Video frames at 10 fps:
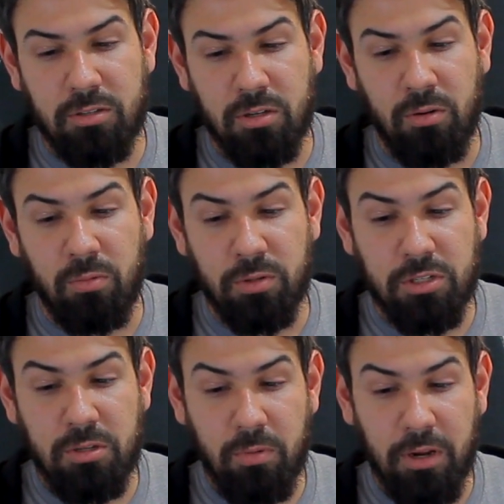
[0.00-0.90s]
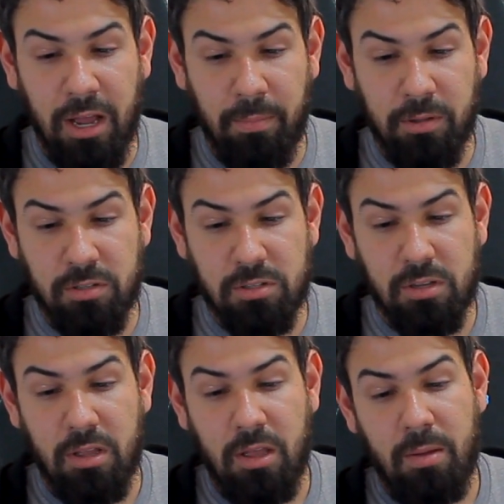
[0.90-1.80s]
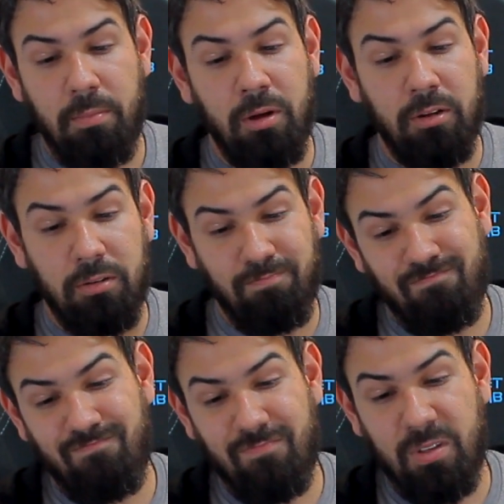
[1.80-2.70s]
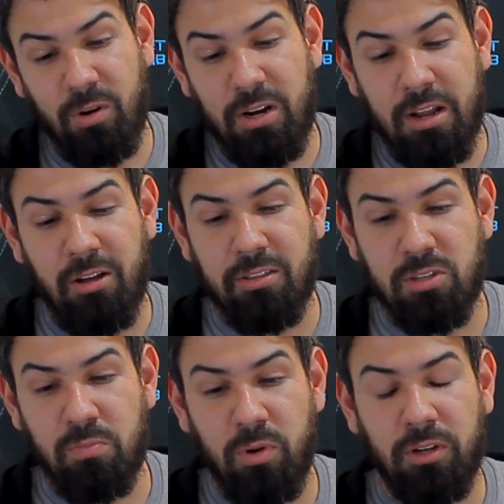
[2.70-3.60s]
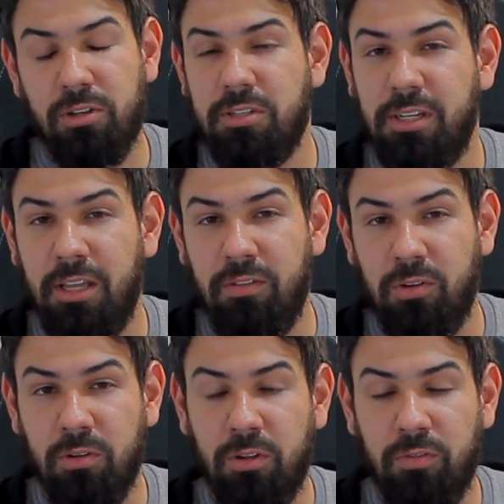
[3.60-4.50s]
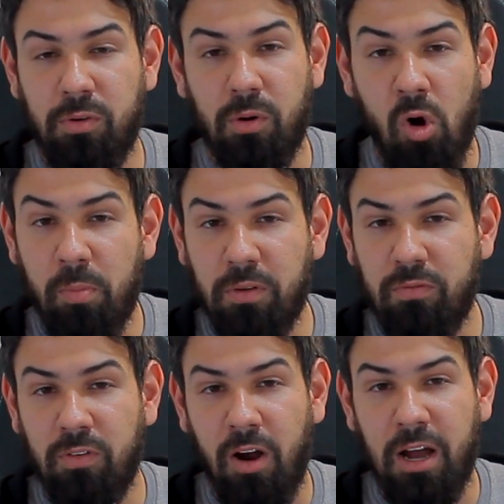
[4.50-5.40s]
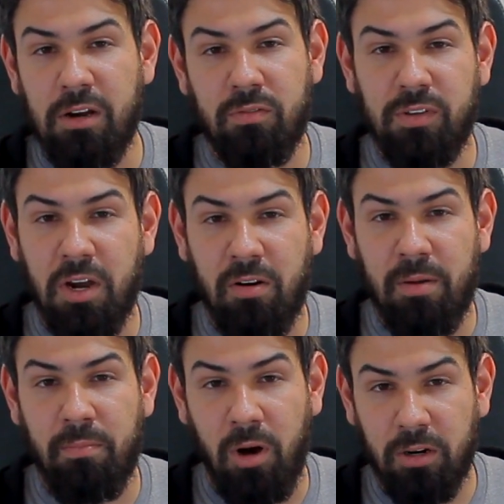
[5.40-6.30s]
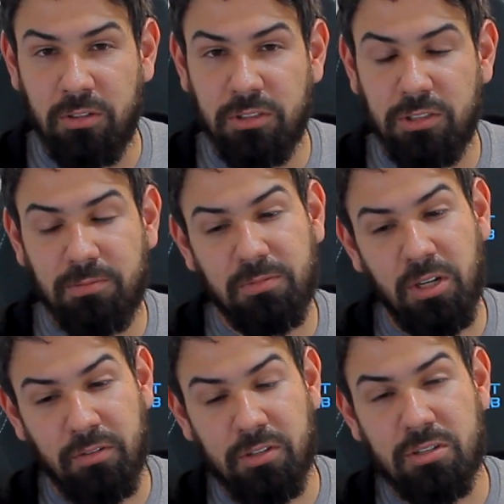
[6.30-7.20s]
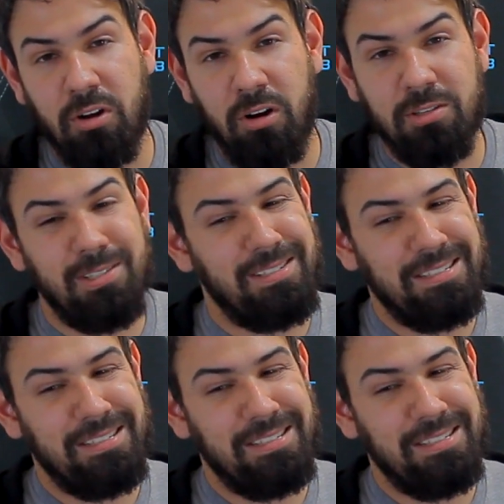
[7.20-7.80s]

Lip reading: So we'll see what happens, but right now at this point, it looks like if you were hoping for higher VRM models of these cards,